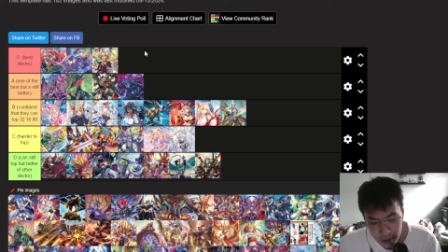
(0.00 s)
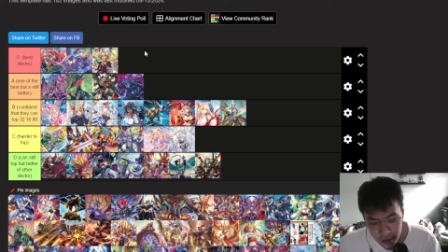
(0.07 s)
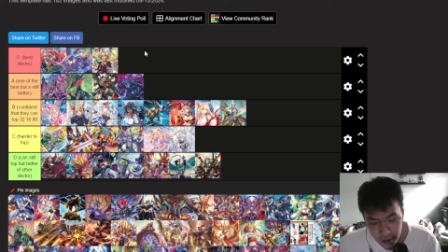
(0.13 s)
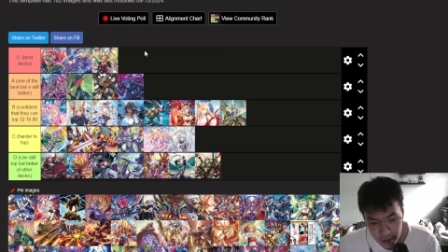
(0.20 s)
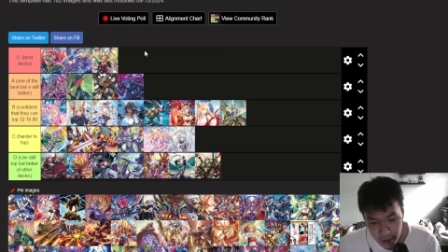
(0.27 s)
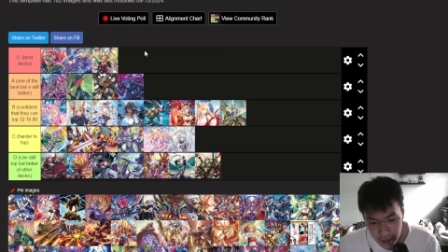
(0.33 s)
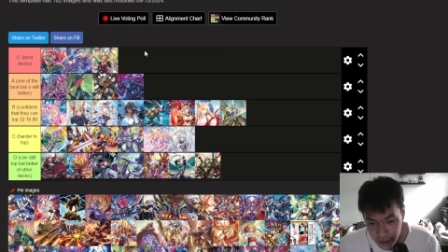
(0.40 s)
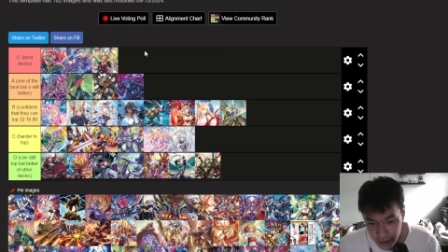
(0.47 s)

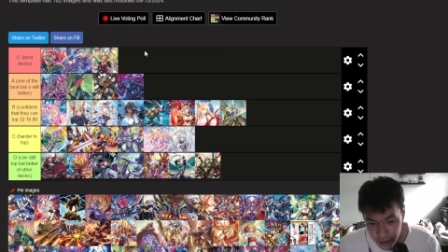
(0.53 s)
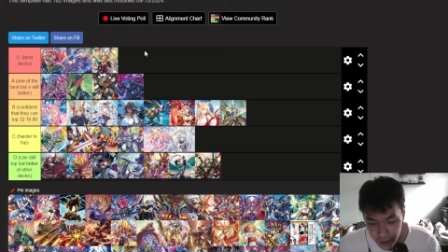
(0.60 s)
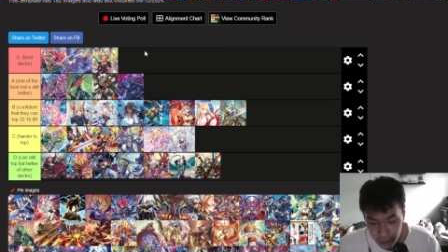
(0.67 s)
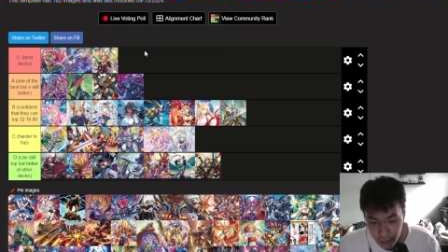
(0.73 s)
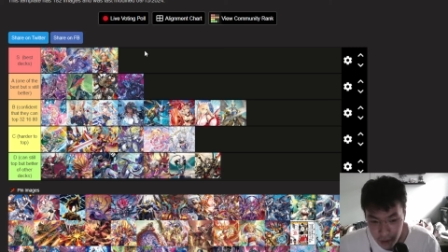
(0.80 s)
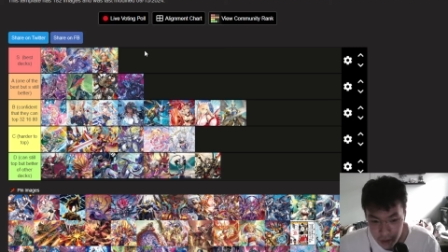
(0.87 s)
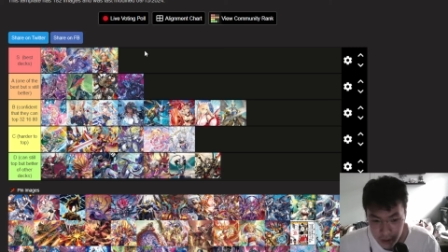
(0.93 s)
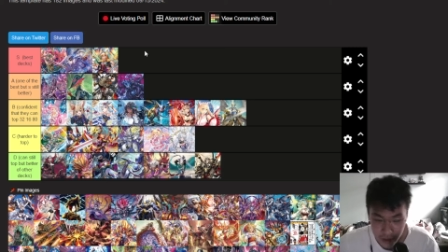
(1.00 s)
it
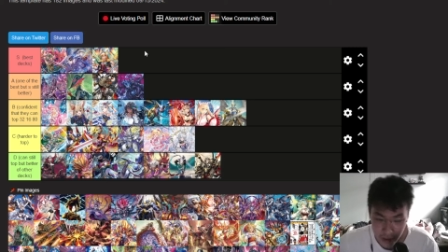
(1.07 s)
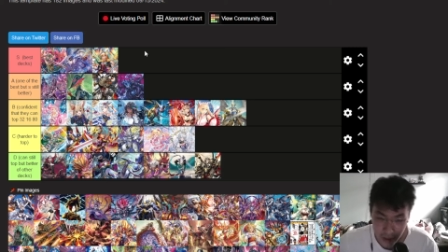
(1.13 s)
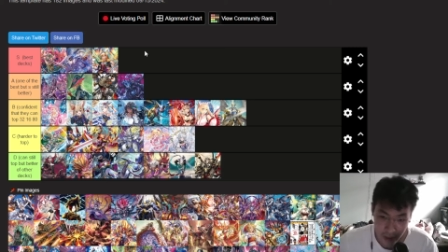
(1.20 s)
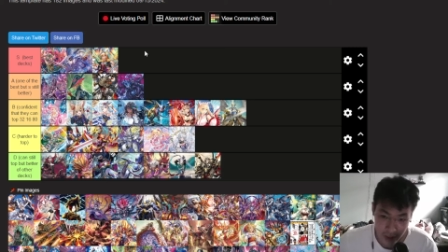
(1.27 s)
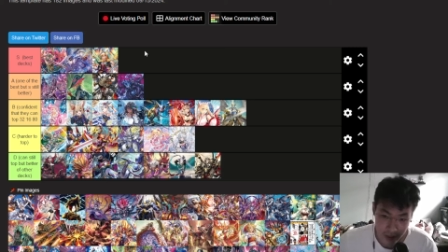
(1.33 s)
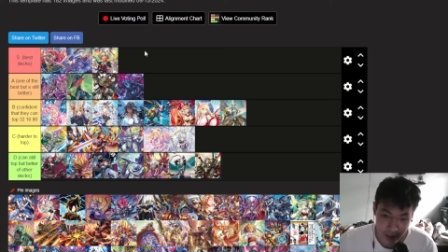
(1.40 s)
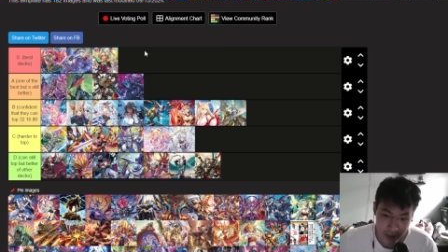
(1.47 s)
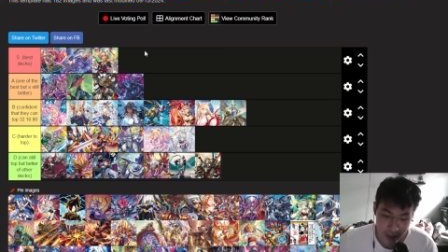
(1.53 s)
disables
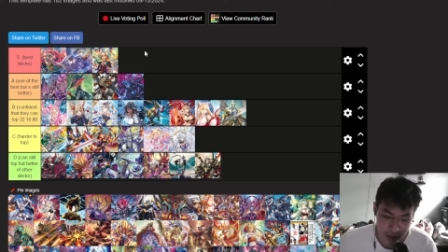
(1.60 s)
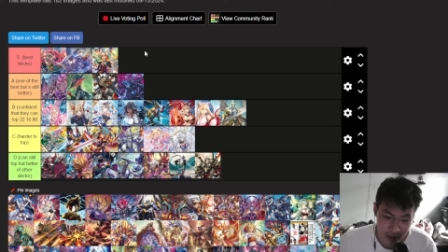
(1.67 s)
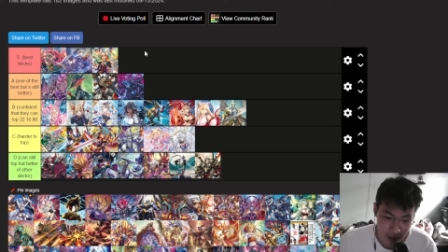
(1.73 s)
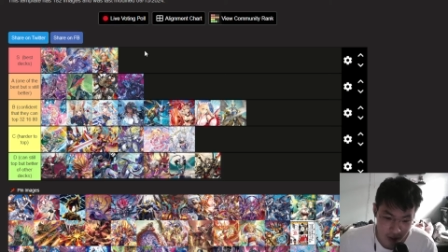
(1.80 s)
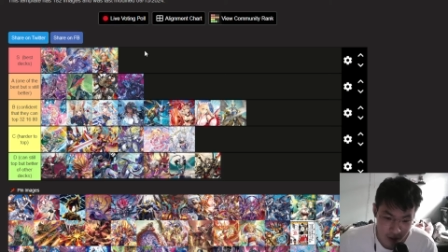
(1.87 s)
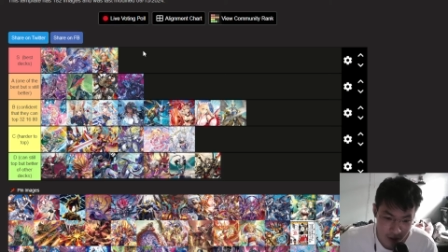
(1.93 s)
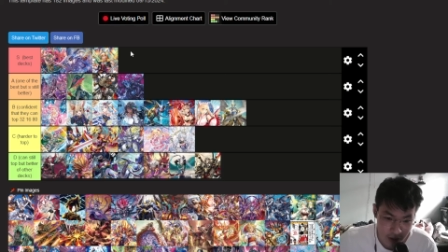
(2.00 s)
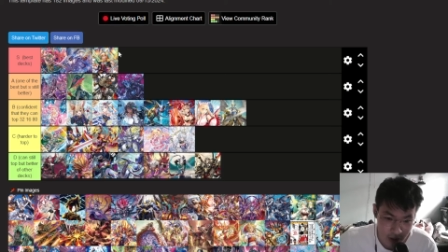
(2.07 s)
their ten K
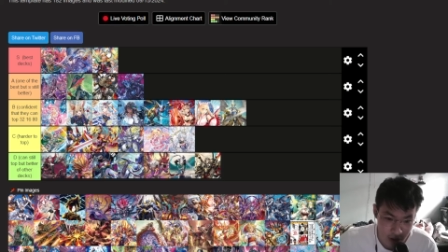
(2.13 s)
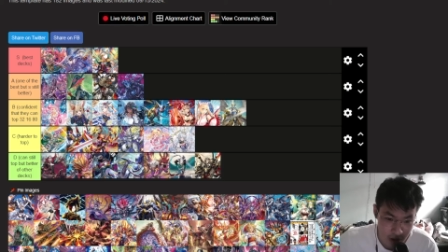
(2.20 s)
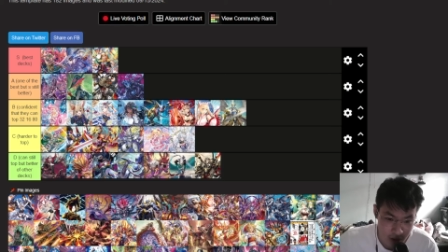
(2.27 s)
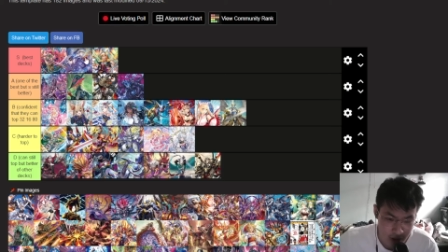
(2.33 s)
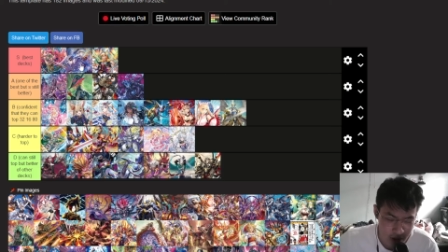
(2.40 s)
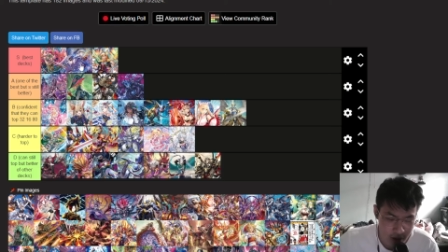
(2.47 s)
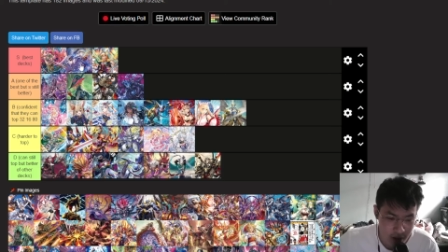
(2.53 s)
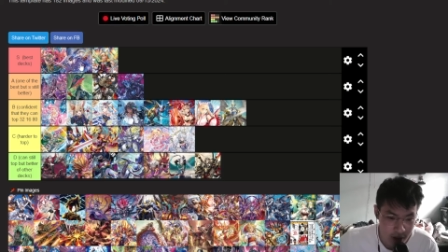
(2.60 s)

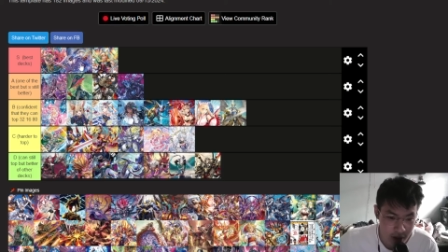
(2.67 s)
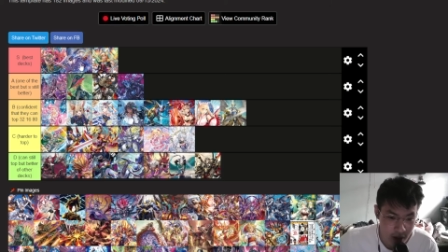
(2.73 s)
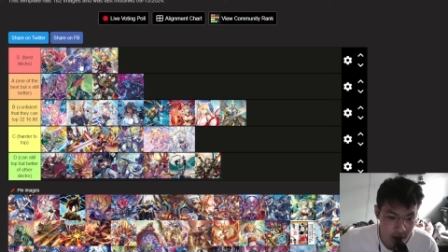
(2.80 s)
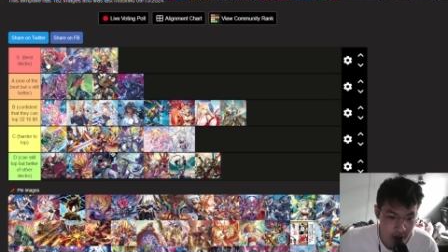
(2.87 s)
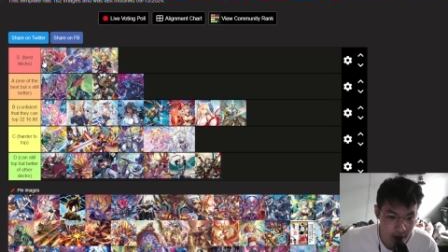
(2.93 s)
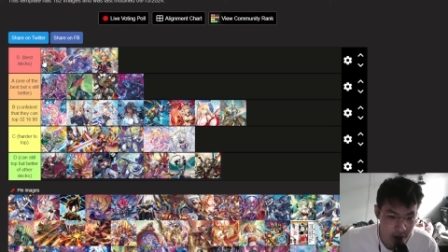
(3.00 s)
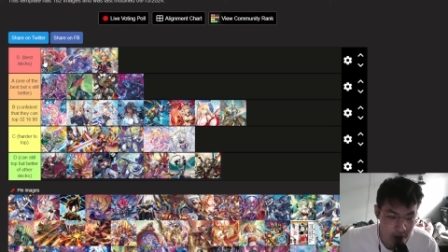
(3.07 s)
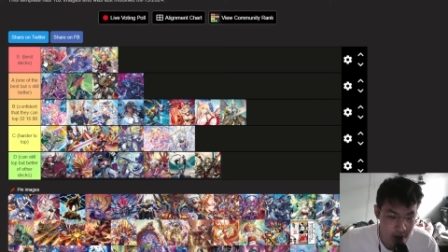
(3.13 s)
shields
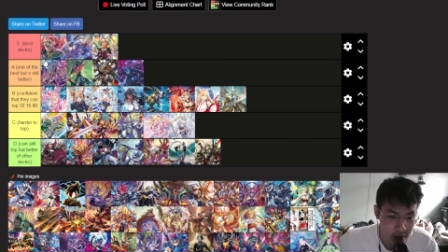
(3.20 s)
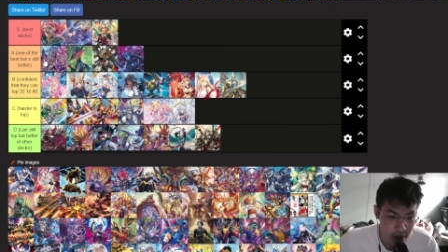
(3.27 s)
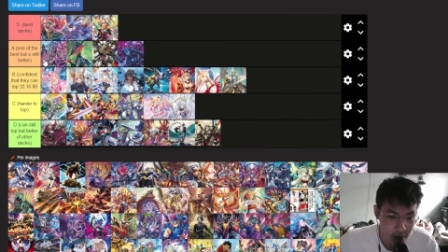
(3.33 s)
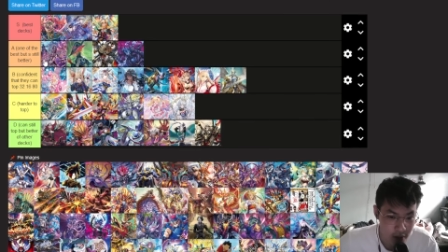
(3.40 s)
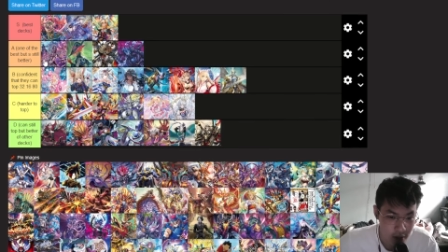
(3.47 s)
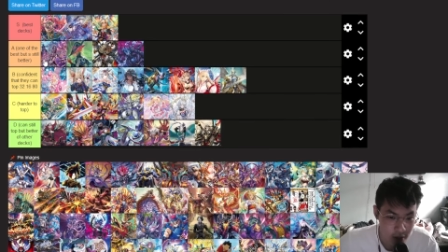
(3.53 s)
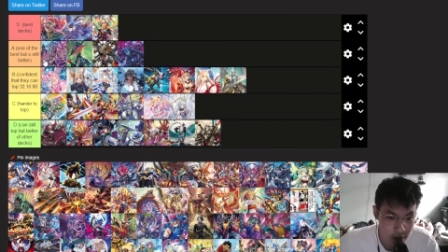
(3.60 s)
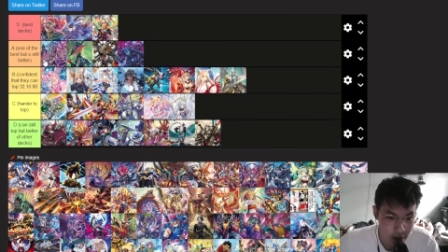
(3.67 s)

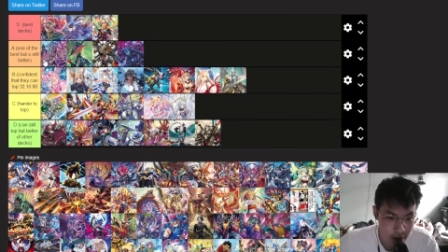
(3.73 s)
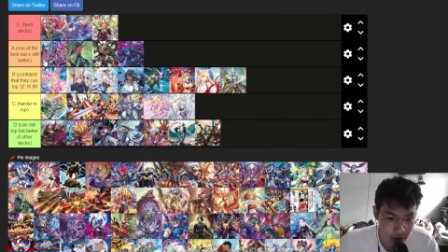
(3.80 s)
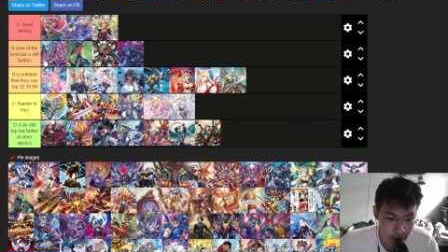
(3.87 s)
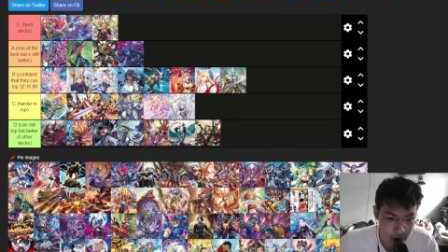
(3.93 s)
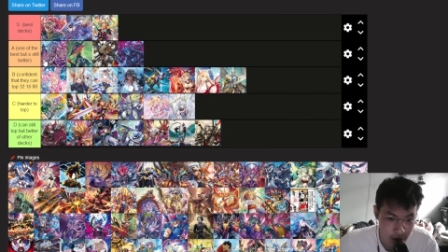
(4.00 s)
with